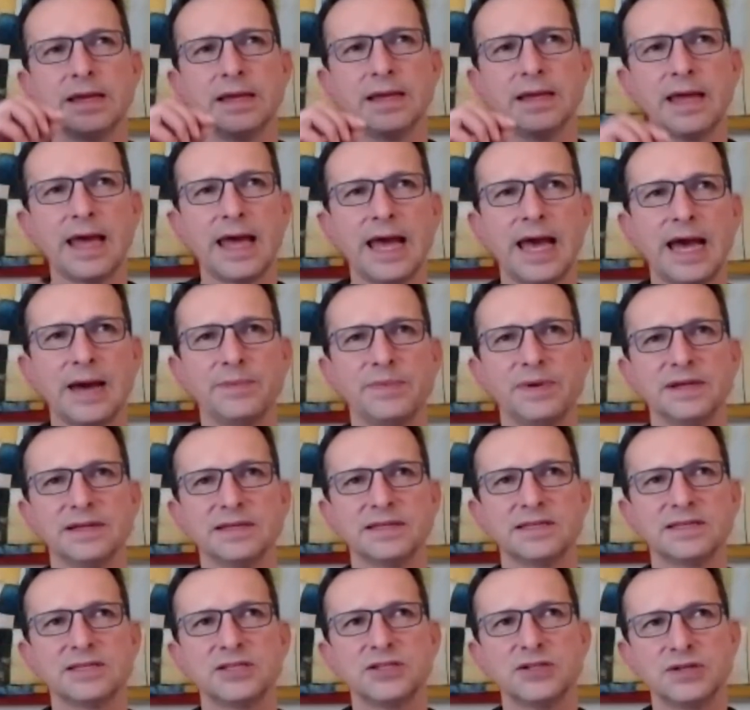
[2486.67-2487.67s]

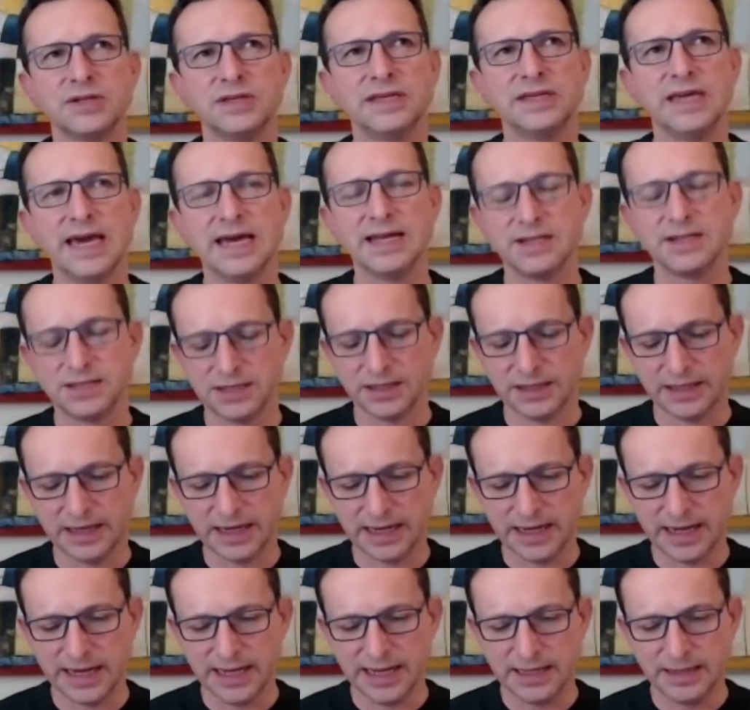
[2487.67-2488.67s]
habits to get to
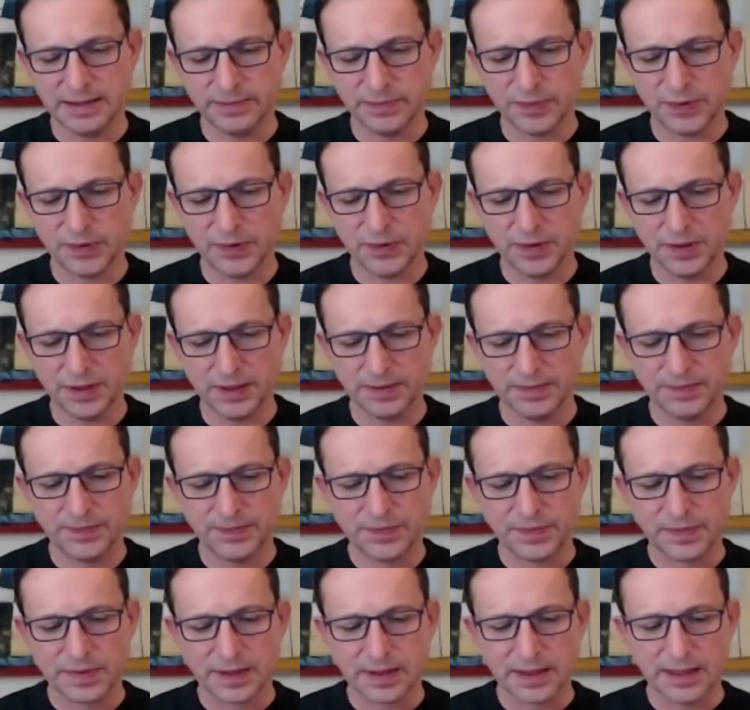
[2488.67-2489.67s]
that end point
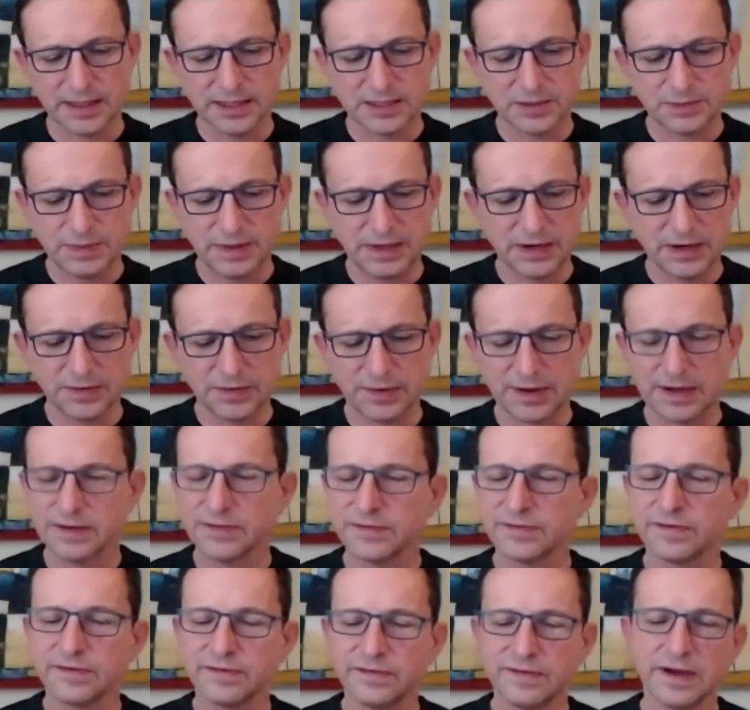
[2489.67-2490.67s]
has been around
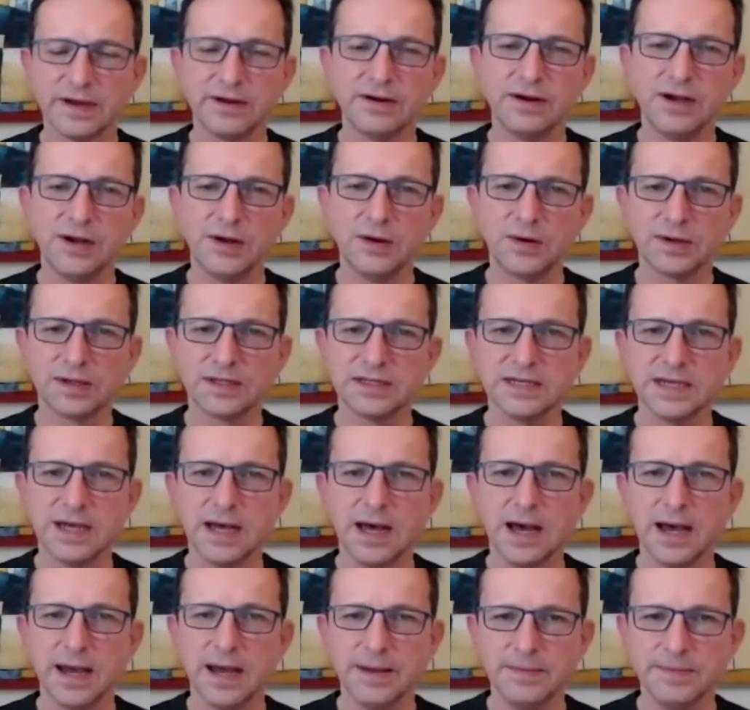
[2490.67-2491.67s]
for a very long
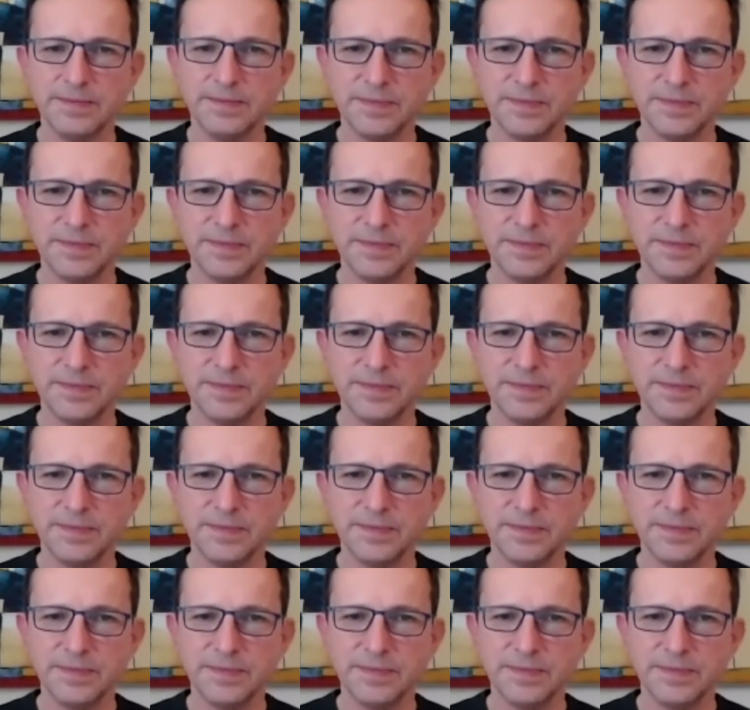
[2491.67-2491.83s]
time,